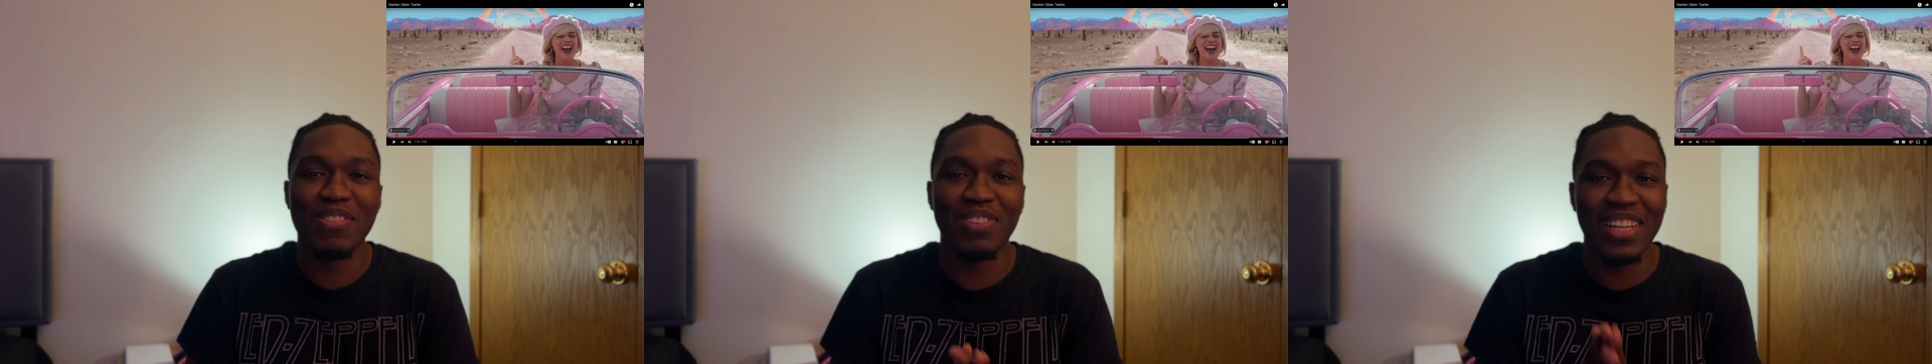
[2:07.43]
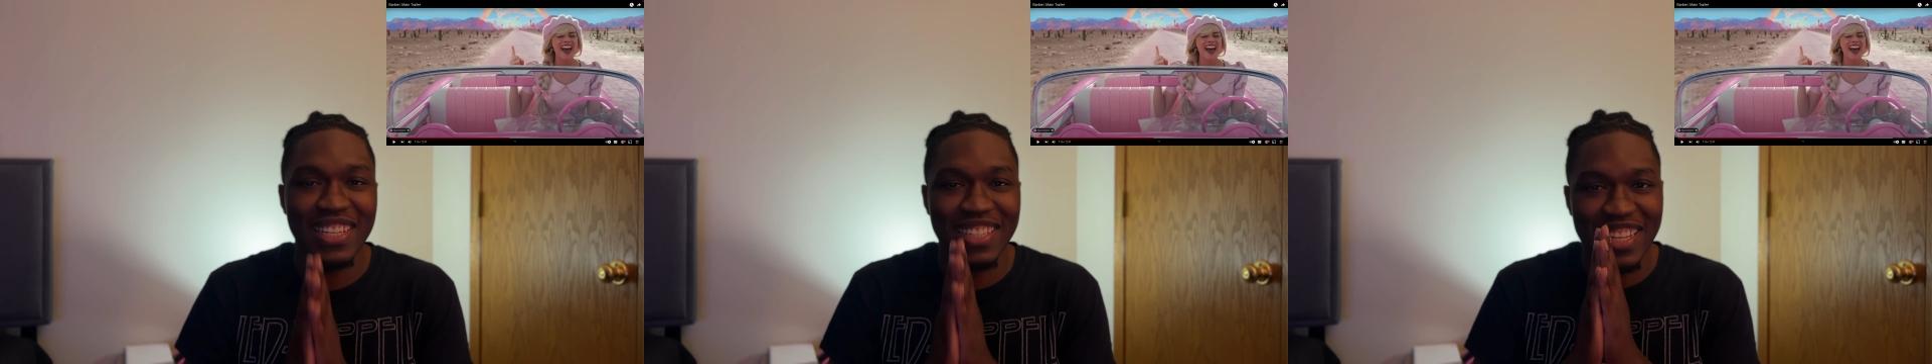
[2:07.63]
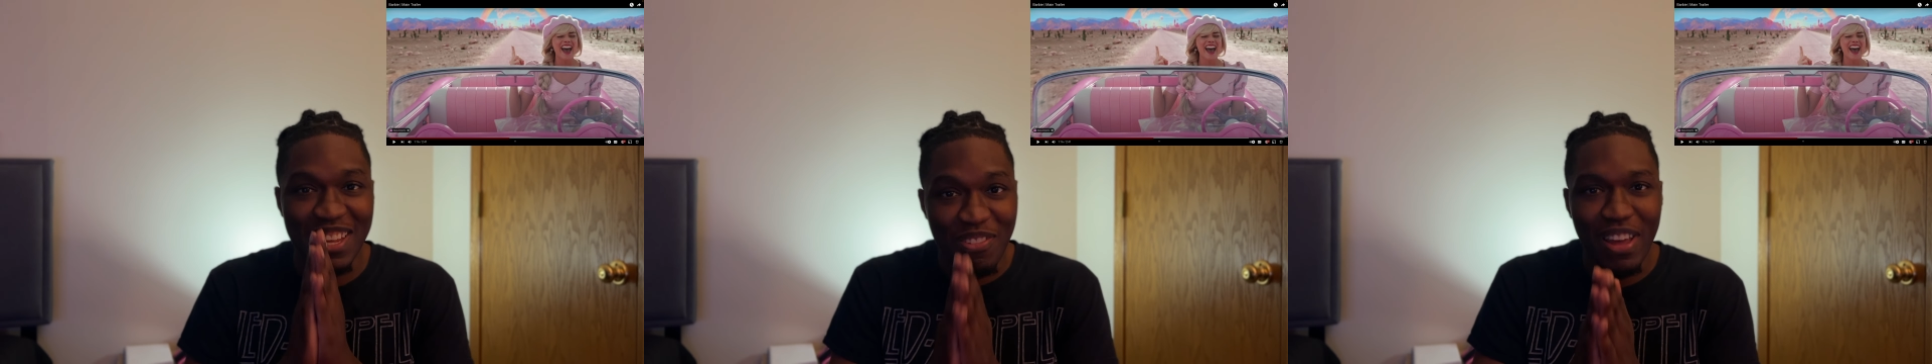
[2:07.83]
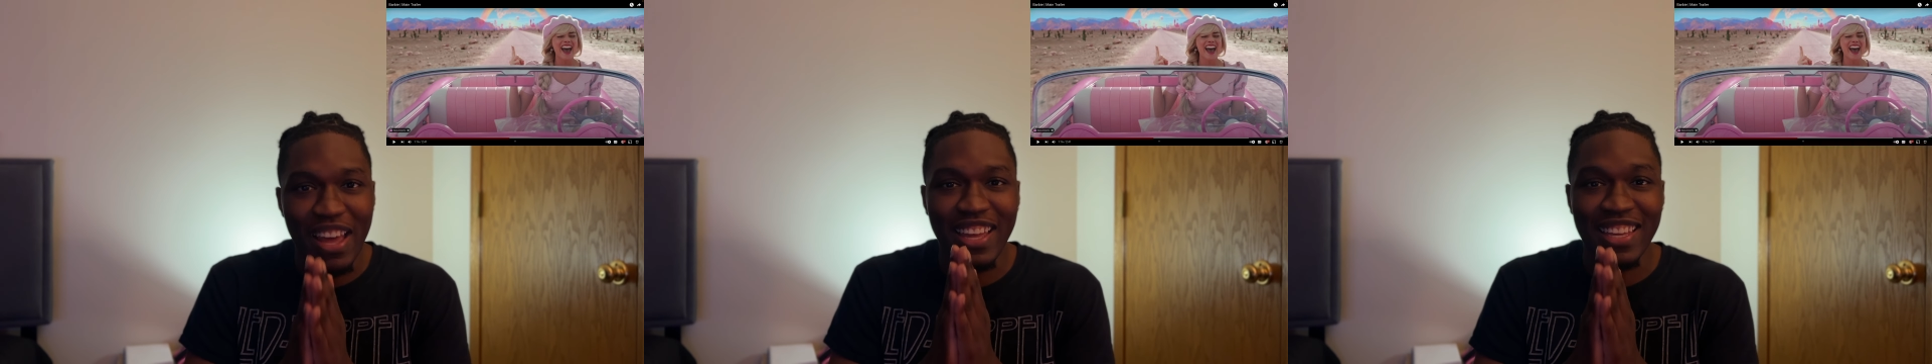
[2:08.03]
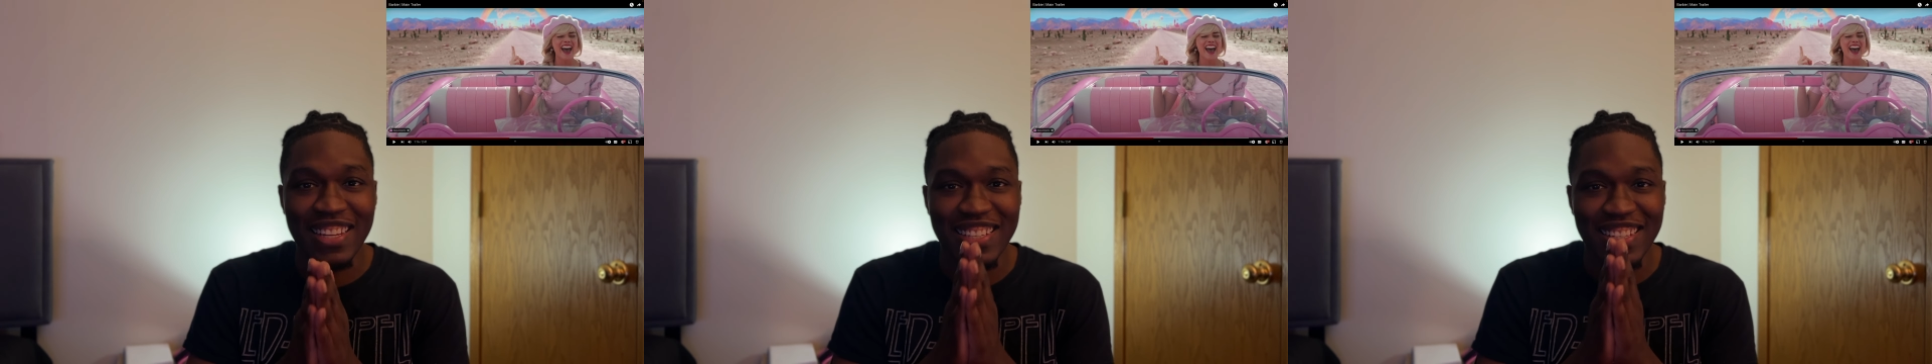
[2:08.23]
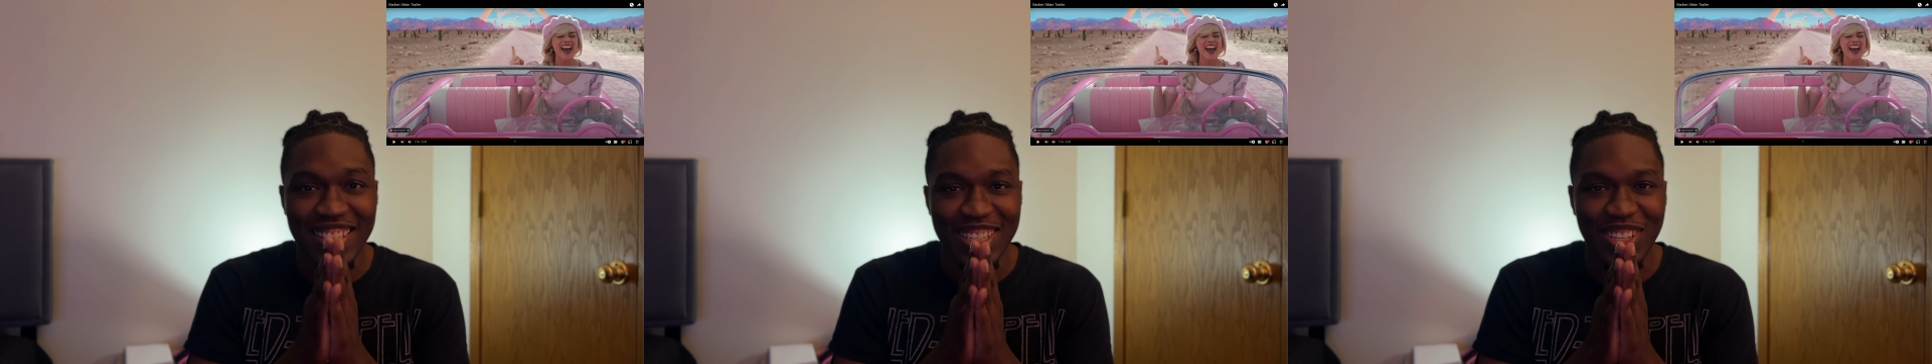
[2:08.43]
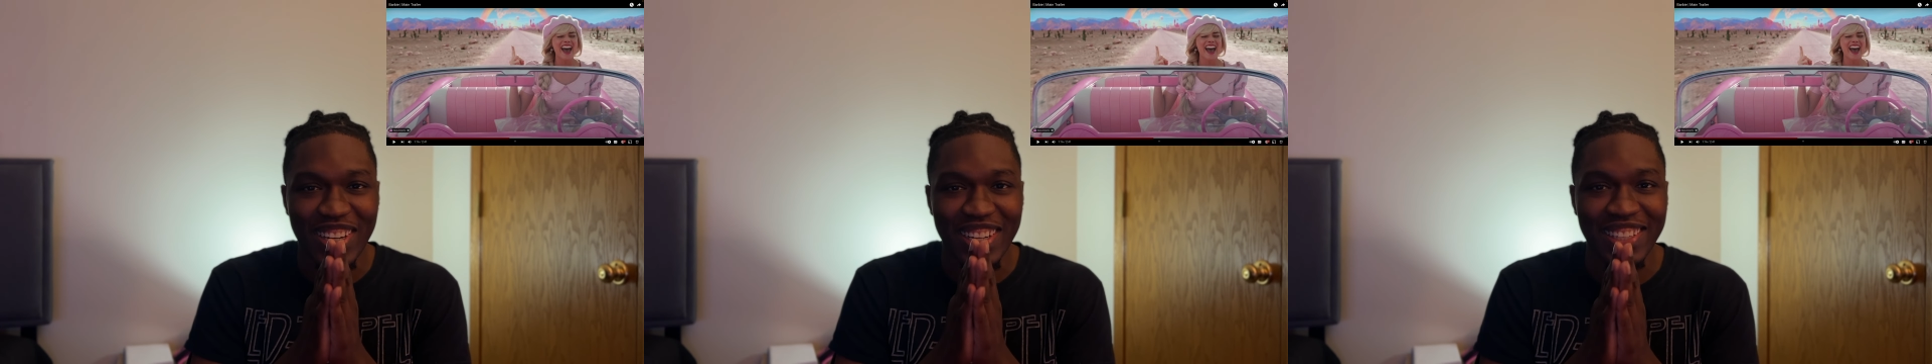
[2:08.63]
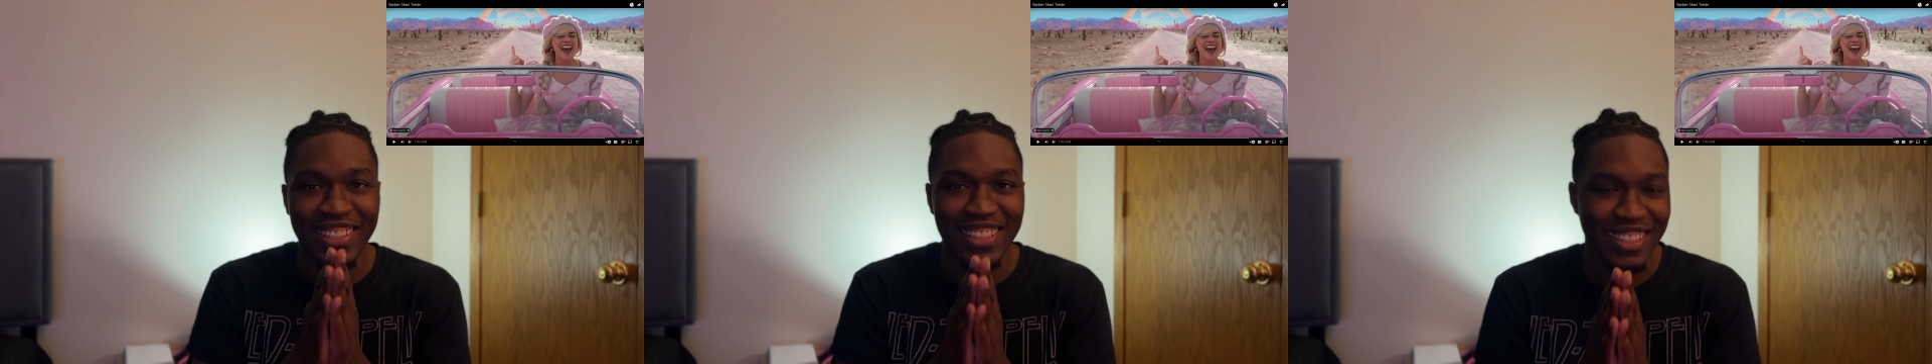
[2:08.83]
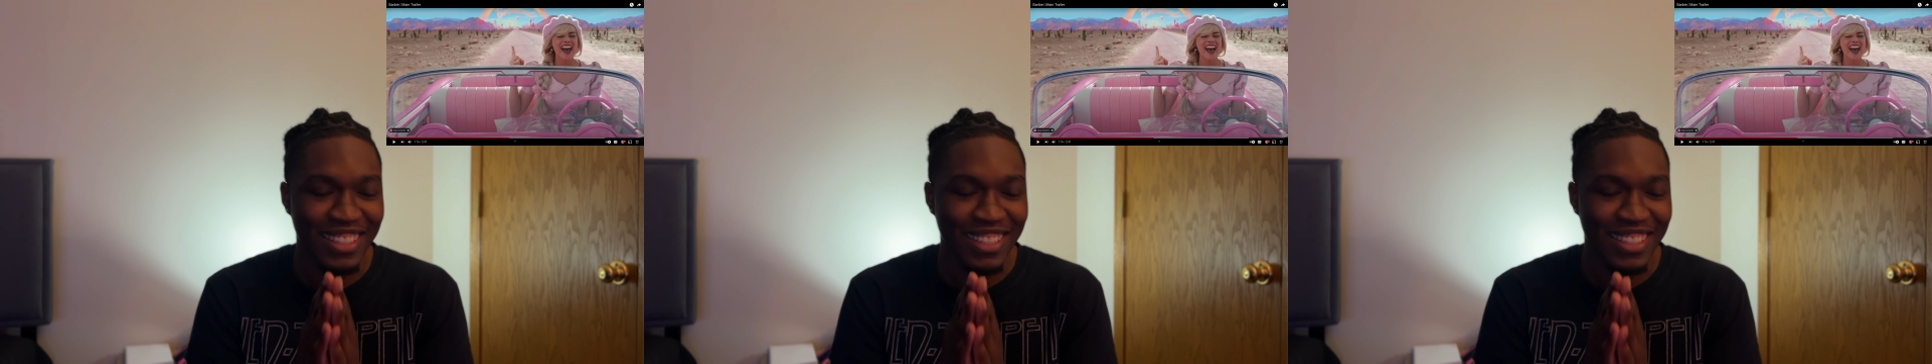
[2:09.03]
but let's get back into the trailer.